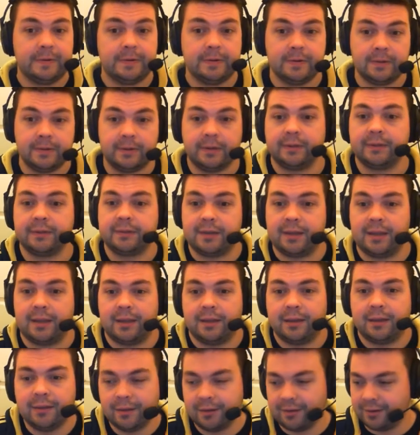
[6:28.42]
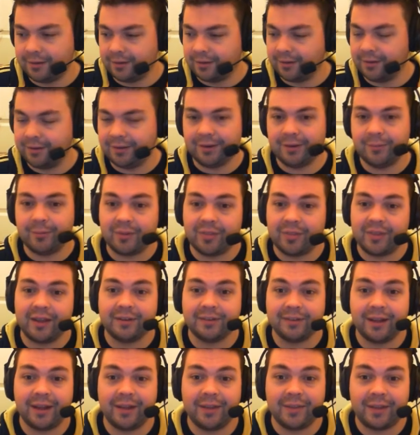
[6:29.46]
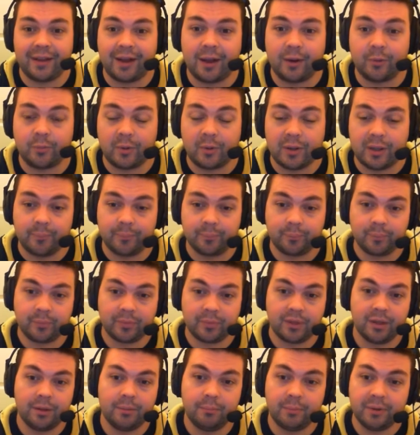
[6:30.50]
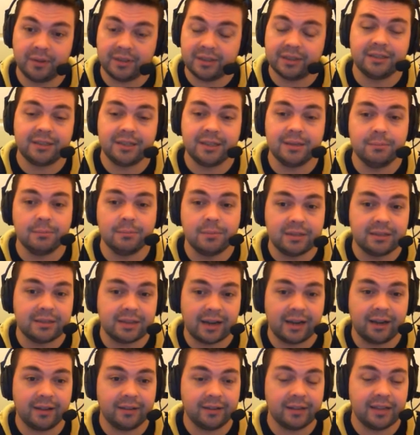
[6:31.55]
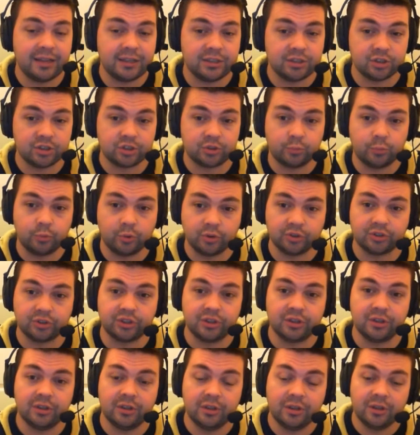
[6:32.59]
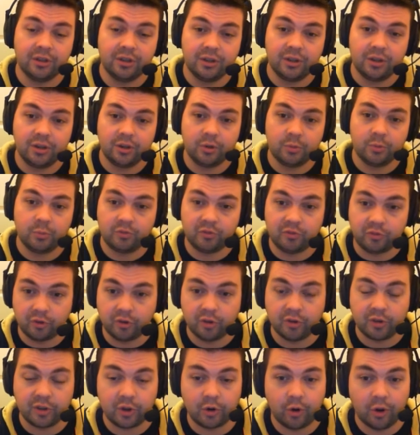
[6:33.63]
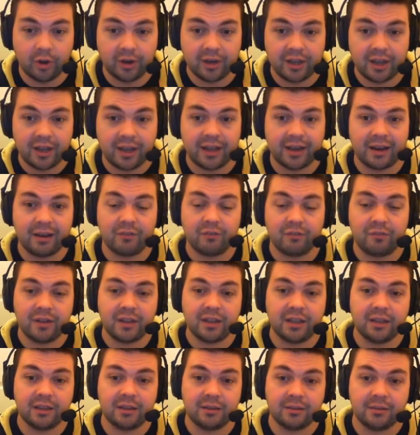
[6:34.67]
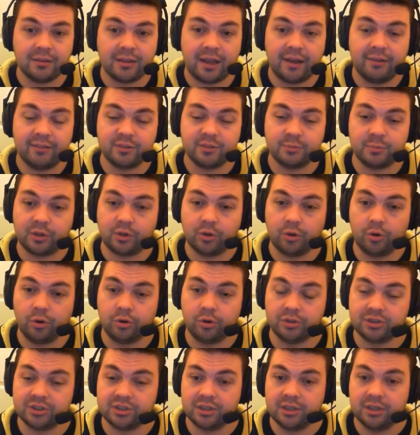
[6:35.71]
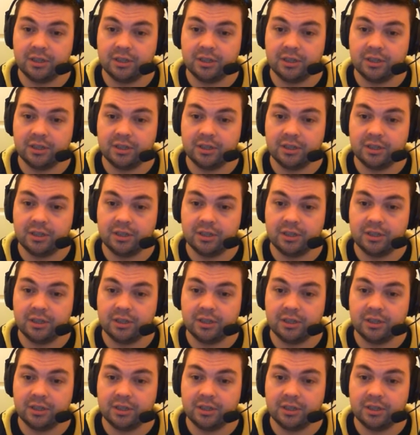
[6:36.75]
Not today. We learned that the hard way. But the team mentality just wasn't fully on it, and I think that was because